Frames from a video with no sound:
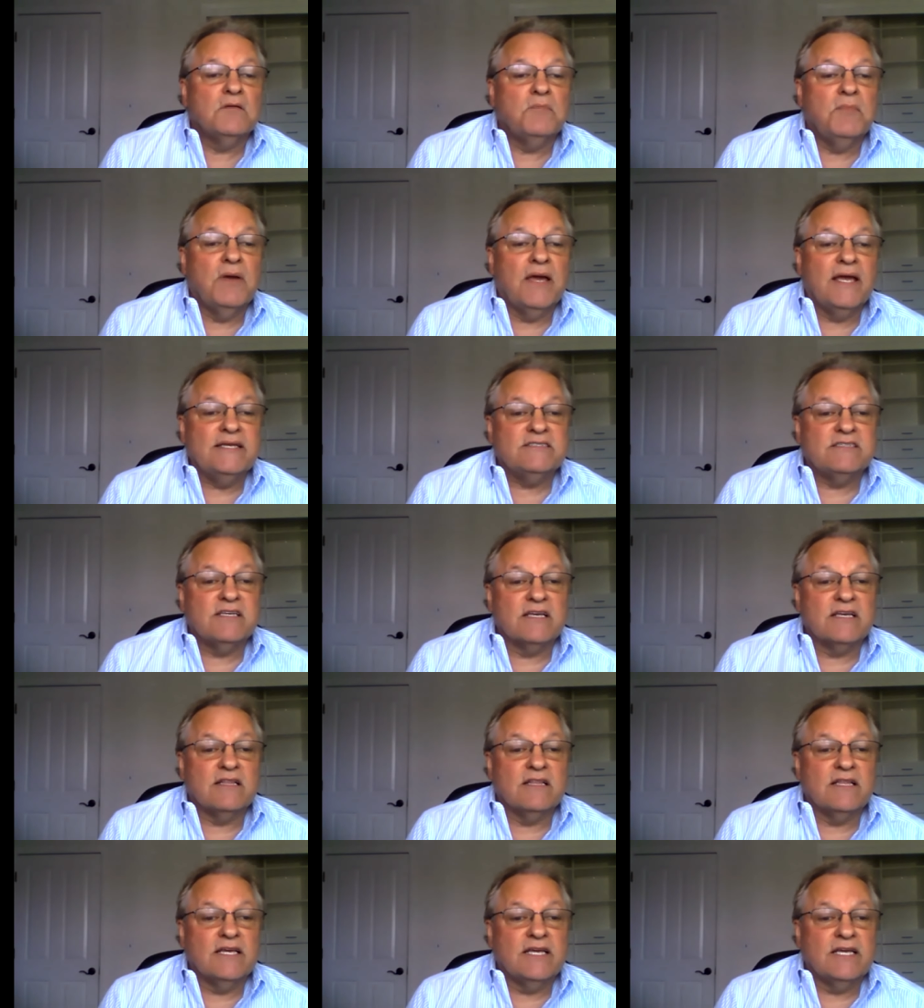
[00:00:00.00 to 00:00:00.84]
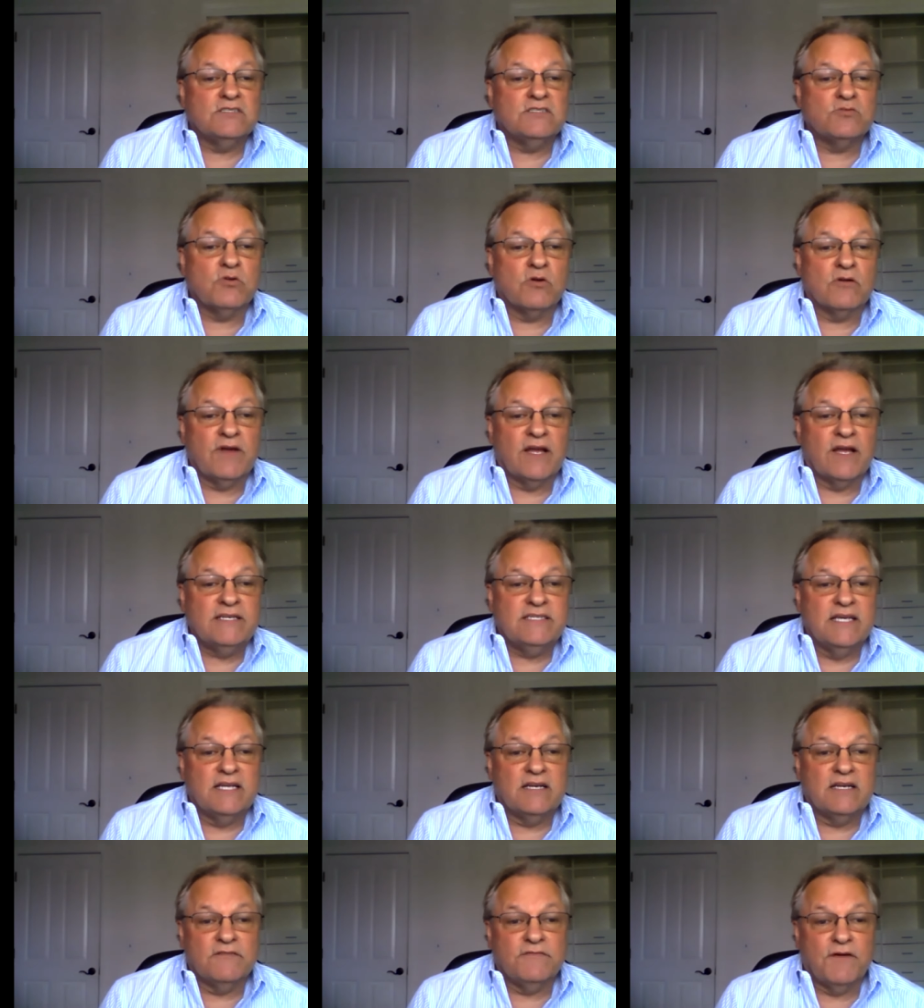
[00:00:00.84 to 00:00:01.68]
basically sort of
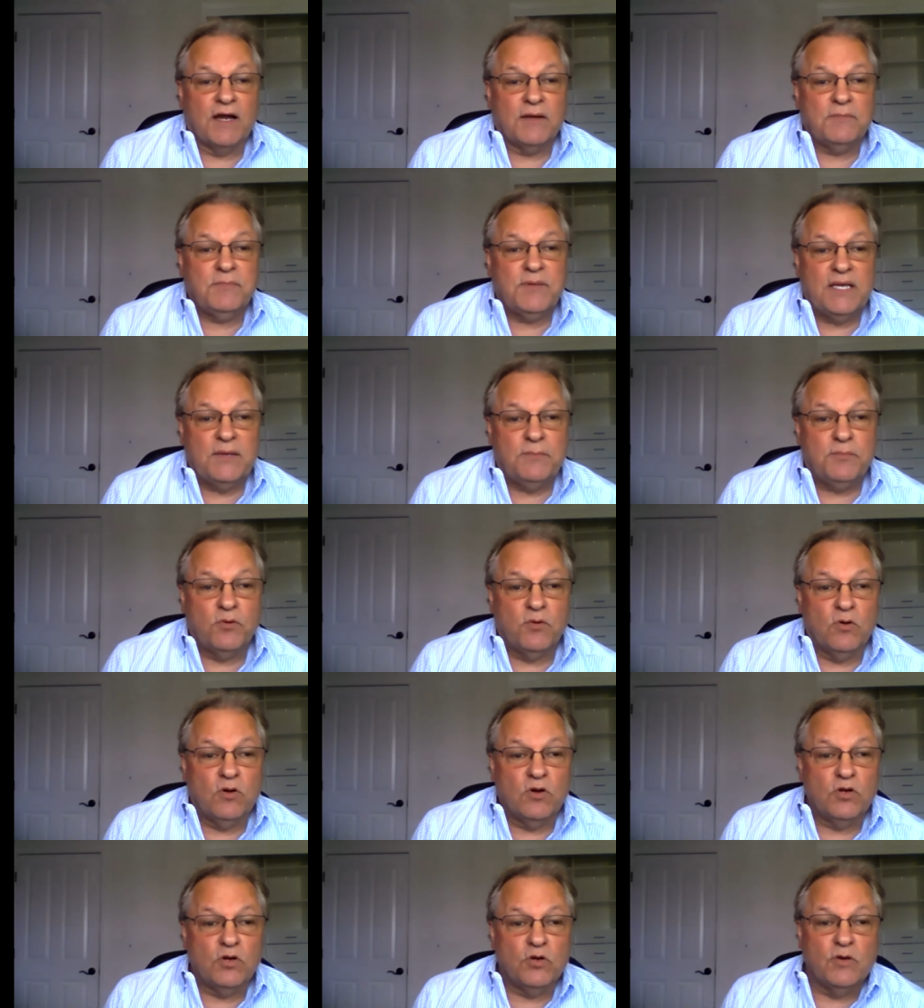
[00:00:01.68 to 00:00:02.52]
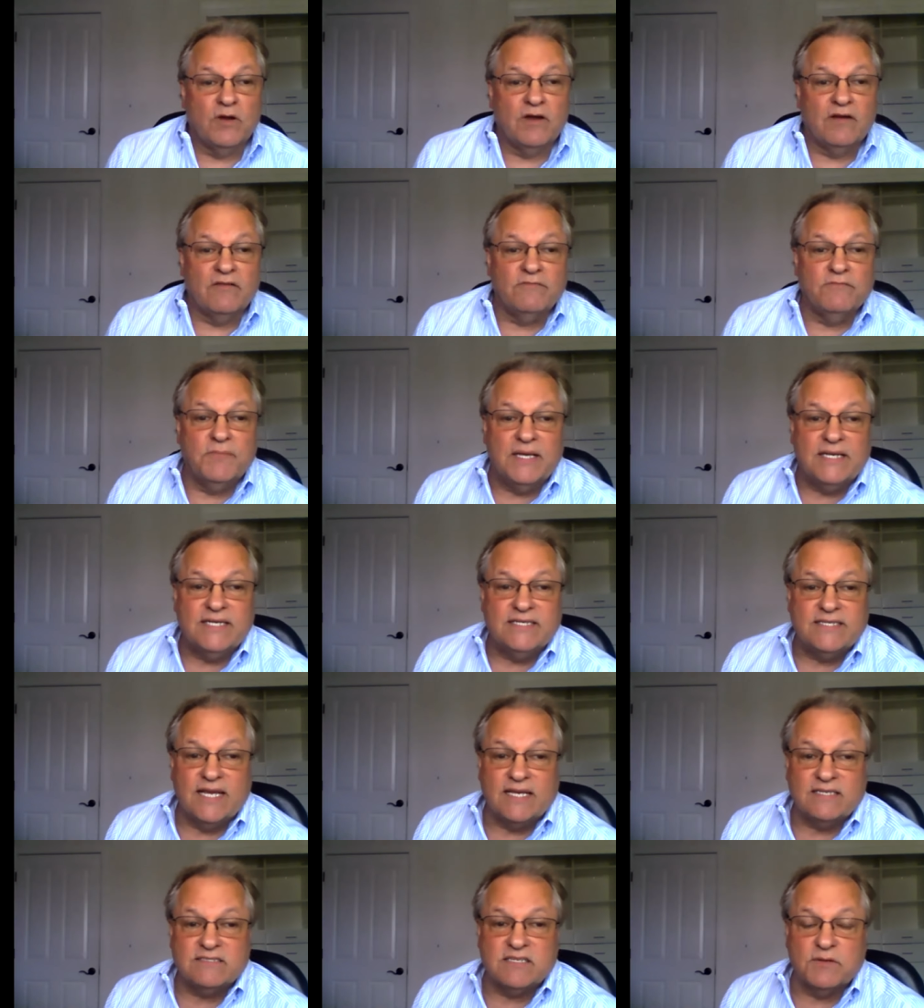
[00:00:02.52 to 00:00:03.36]
identify people who have been
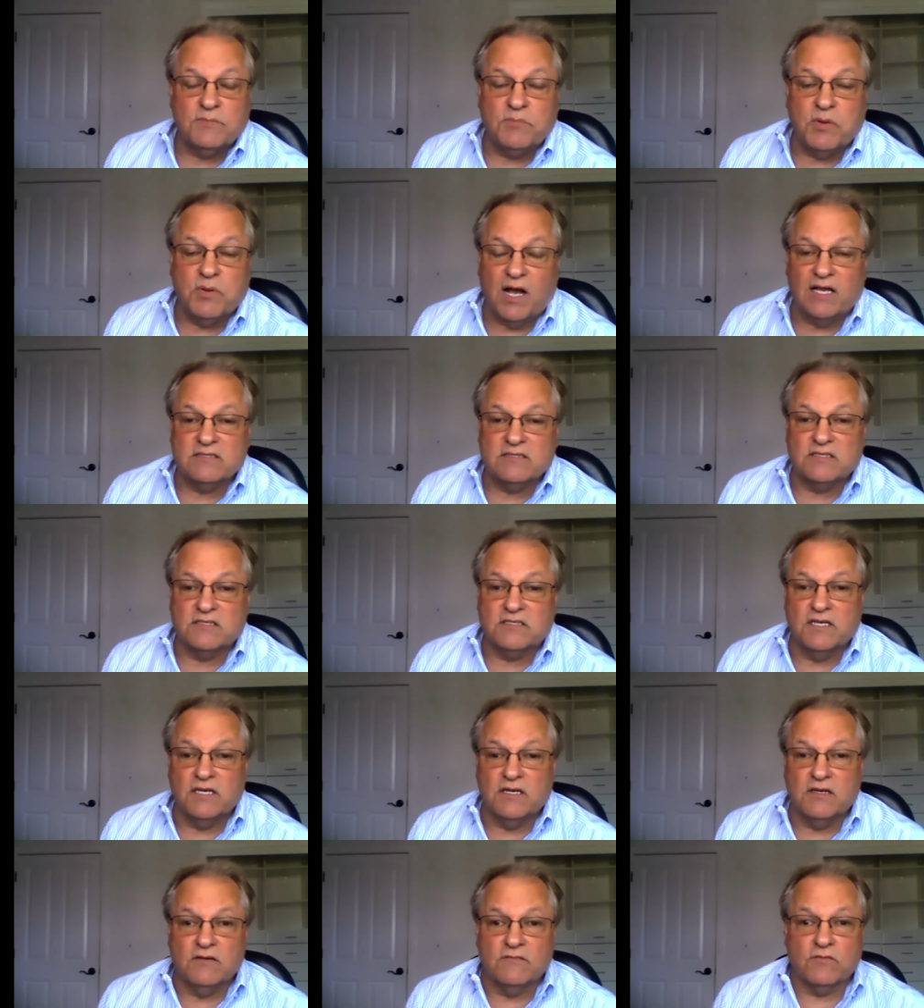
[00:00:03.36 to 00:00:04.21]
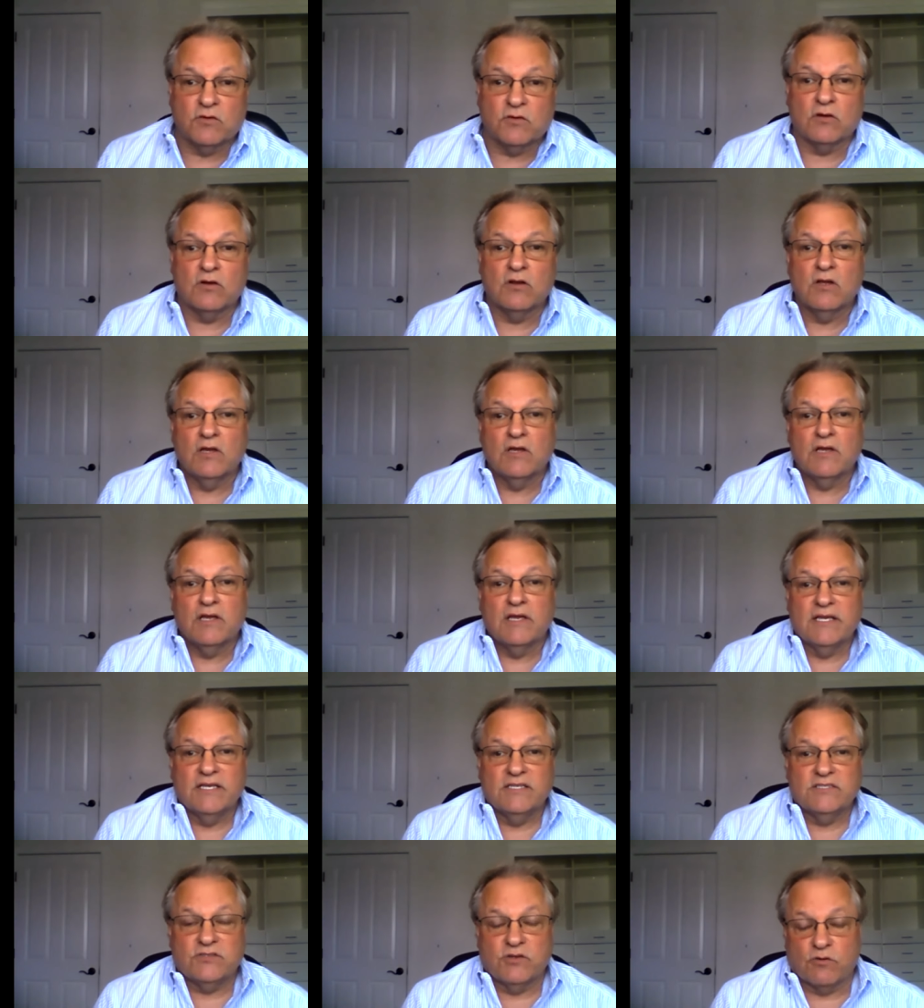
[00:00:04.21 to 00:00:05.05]
tested positive, or
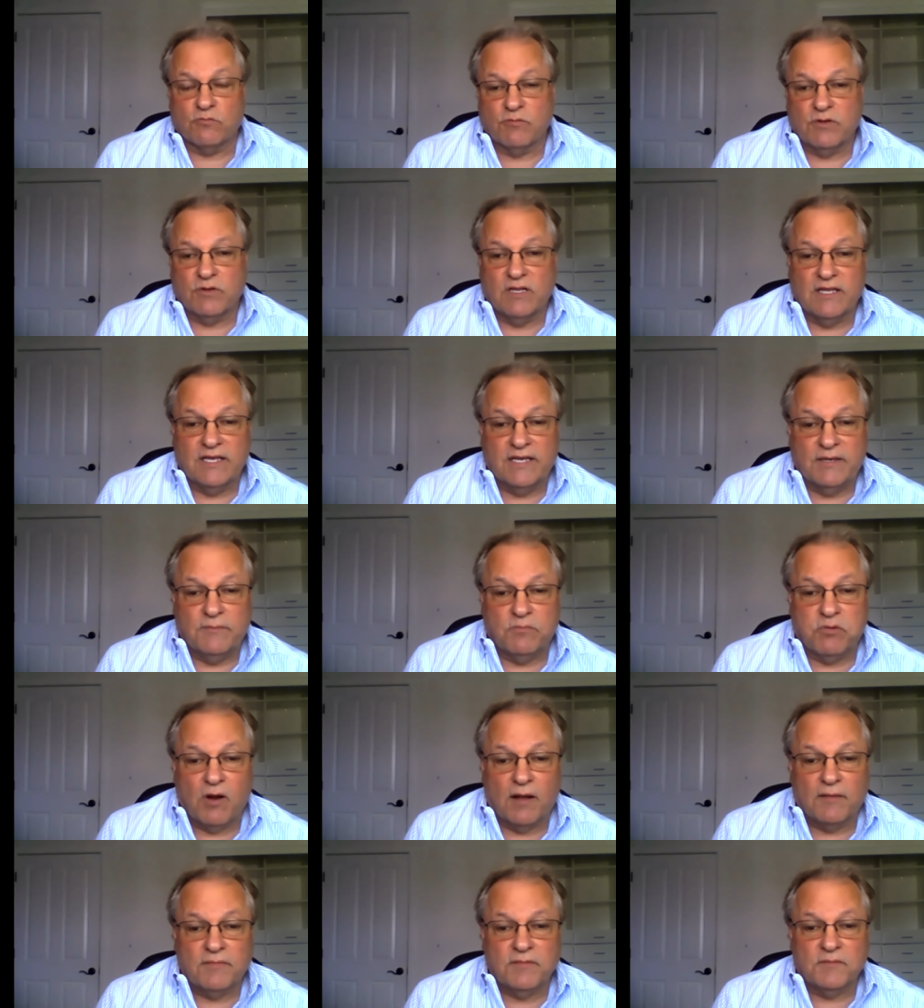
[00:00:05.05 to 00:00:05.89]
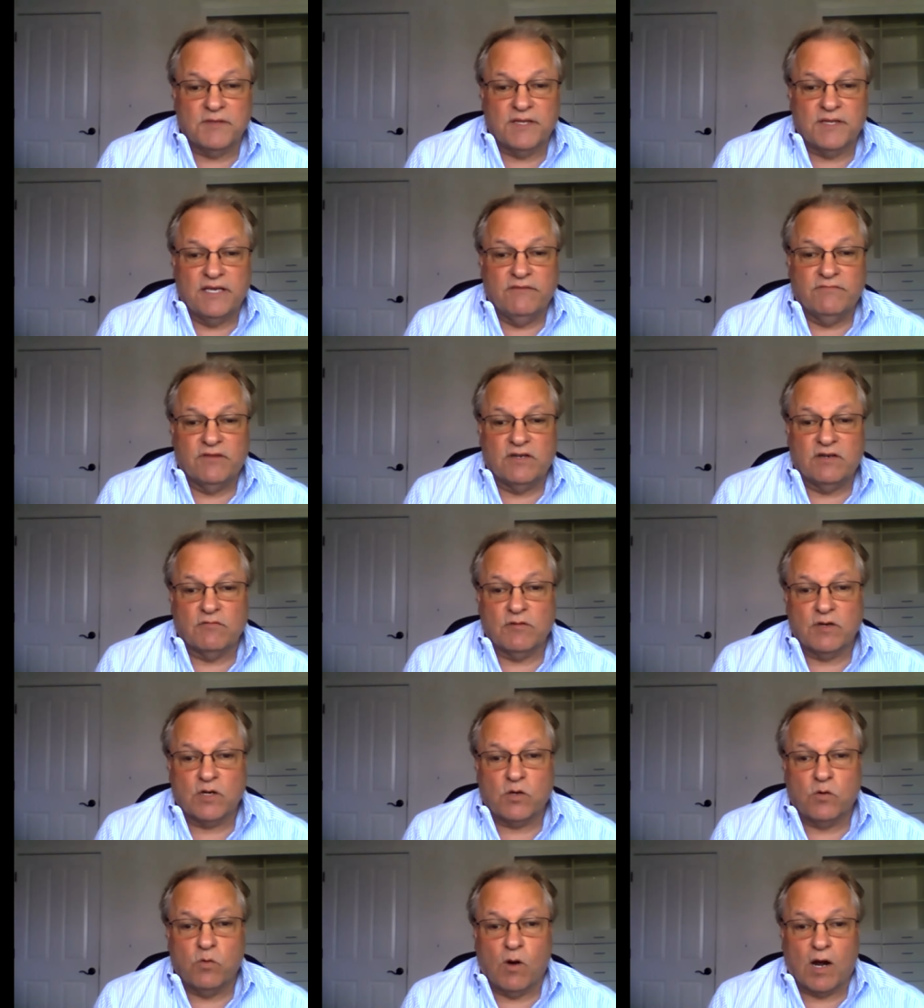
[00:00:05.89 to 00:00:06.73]
is there really probably even a
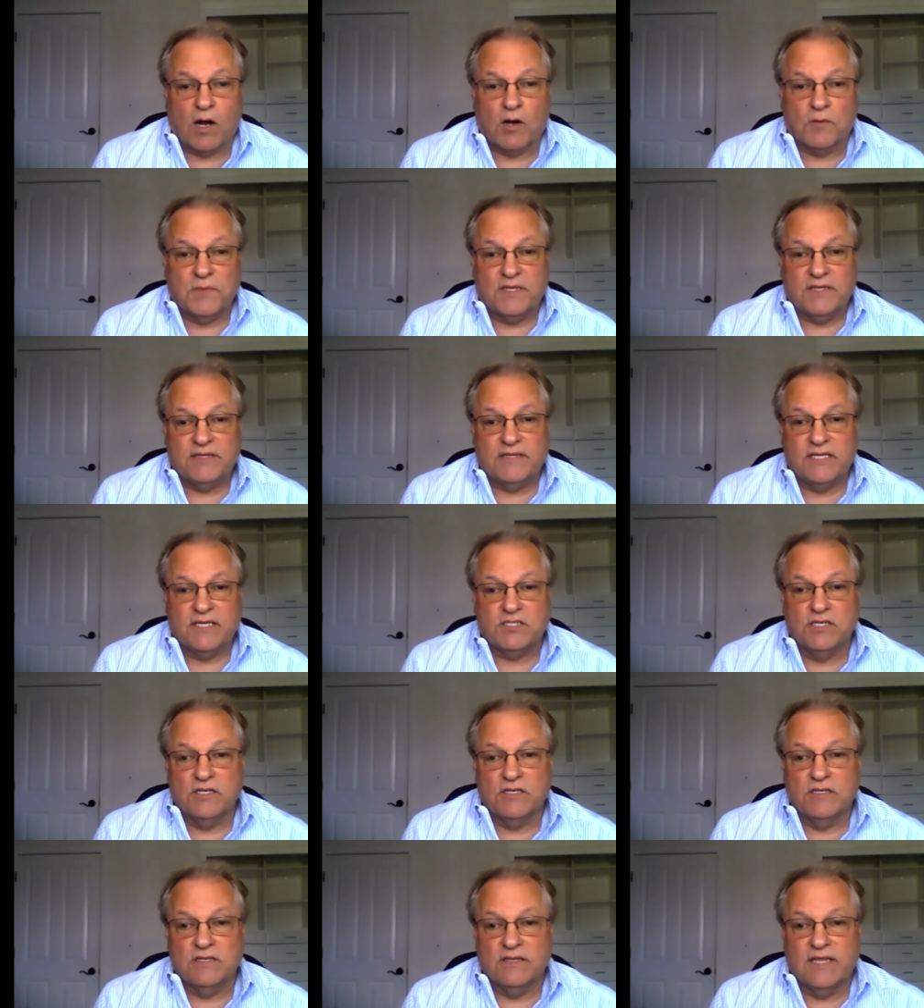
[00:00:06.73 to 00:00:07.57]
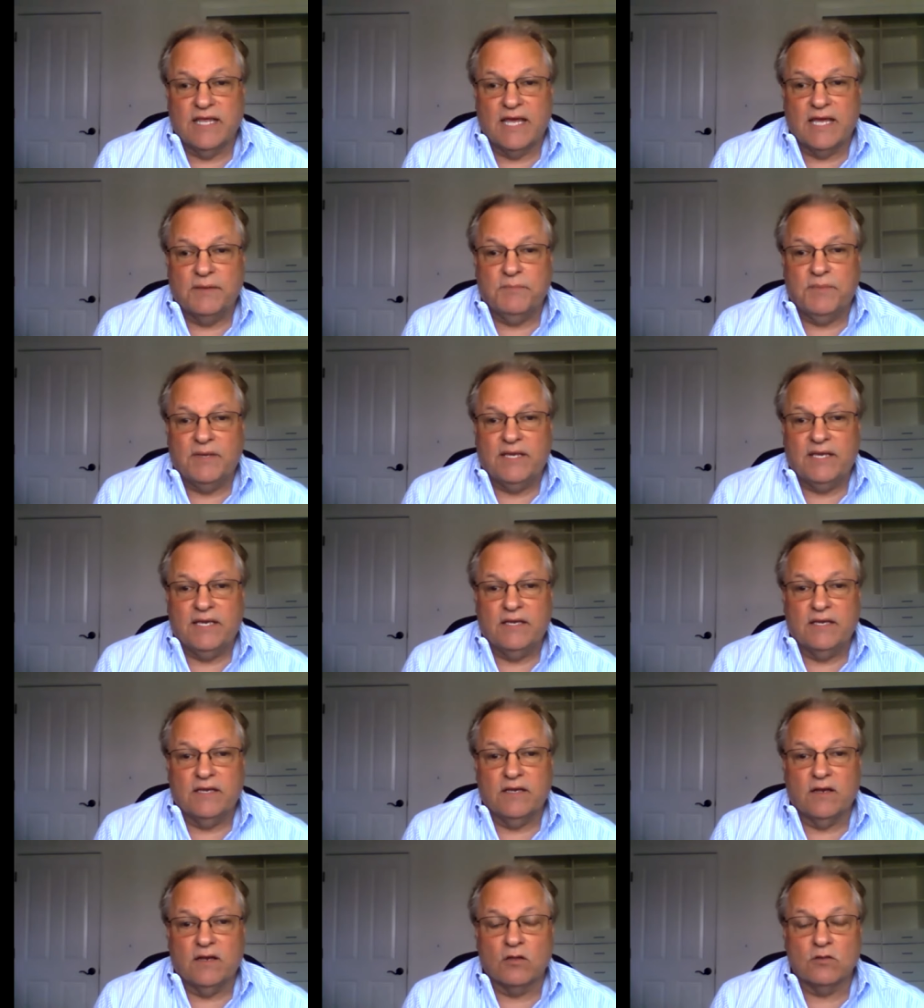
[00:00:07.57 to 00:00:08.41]
requirement that they be
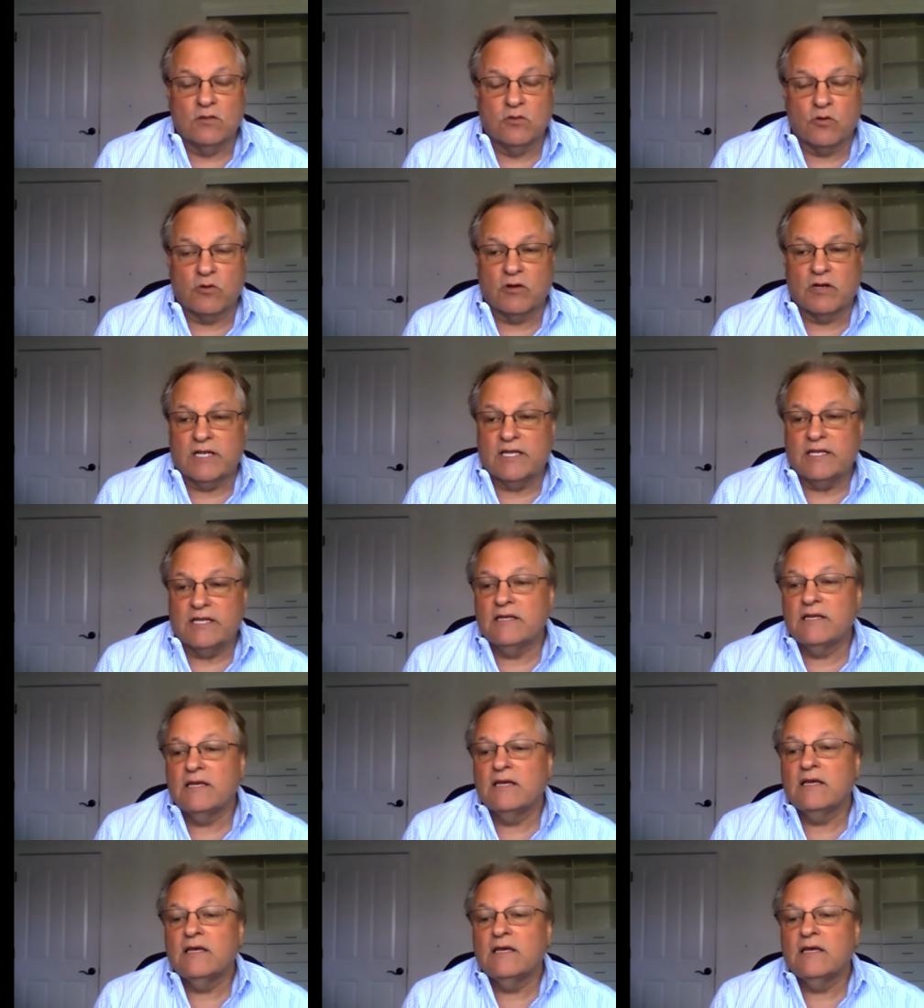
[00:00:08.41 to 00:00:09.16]
alerted?